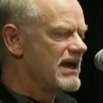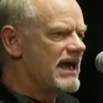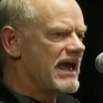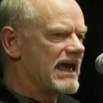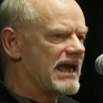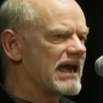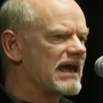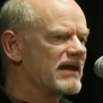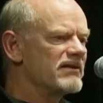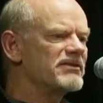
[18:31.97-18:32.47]

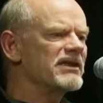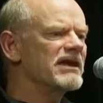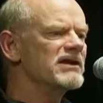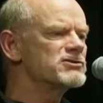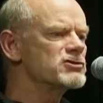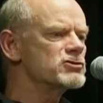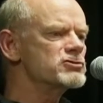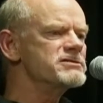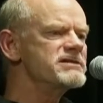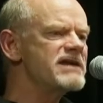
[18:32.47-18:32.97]
and then
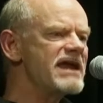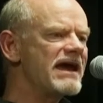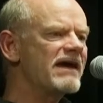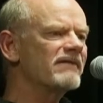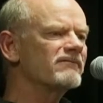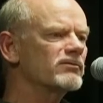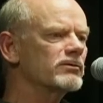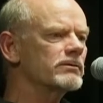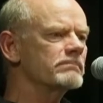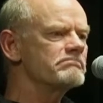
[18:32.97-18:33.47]
to
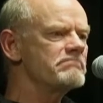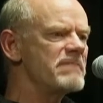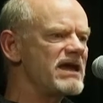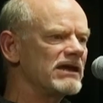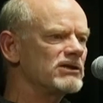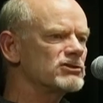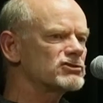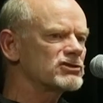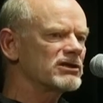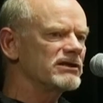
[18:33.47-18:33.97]
never
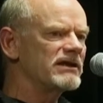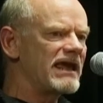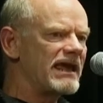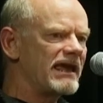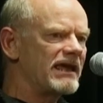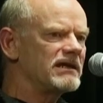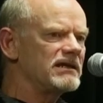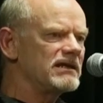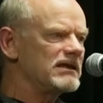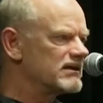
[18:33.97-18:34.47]
mention
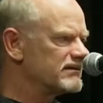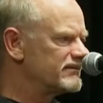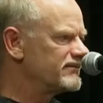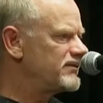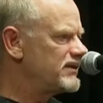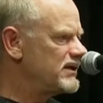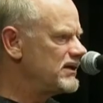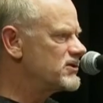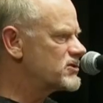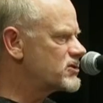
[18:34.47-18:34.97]
any of
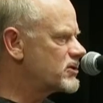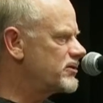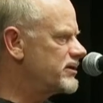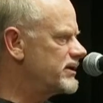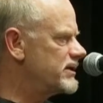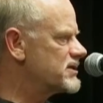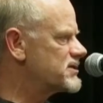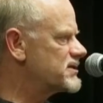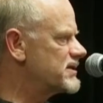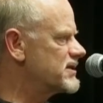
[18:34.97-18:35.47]
these
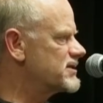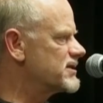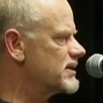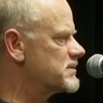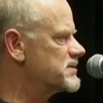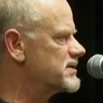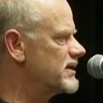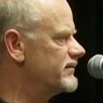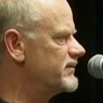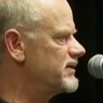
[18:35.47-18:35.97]

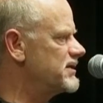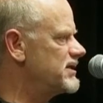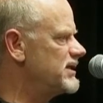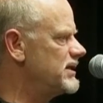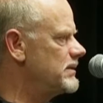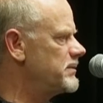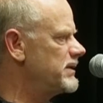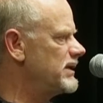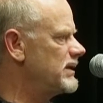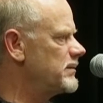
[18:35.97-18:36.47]
criticisms of the
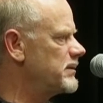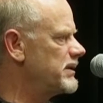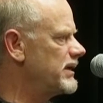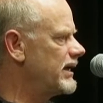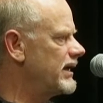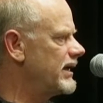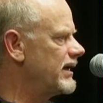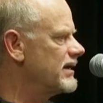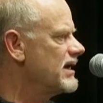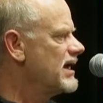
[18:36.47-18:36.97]

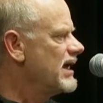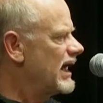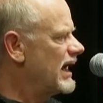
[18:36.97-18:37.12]
TPPA.